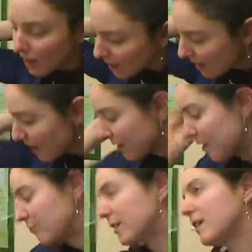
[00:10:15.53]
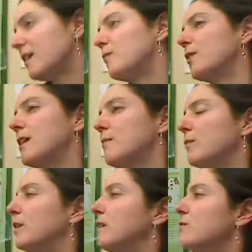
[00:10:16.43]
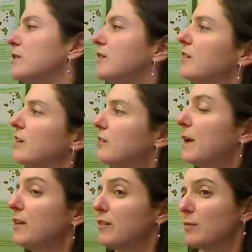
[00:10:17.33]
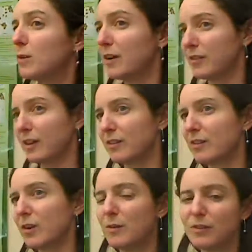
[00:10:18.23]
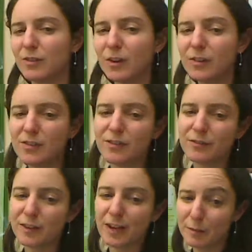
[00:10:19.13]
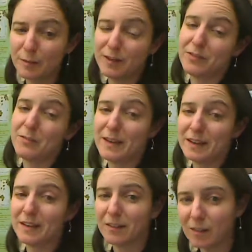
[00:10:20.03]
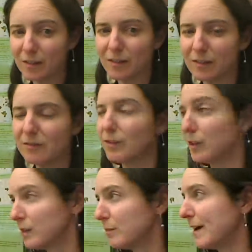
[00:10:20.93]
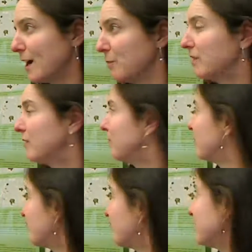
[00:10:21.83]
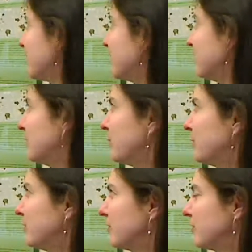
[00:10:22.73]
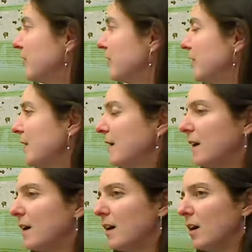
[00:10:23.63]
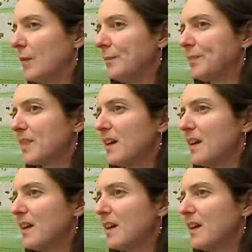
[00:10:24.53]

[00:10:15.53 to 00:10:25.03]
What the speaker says: it really, what I'm looking for is going to depend on the project. So there's all these different elements to making a good map and to sort of creating good posters. And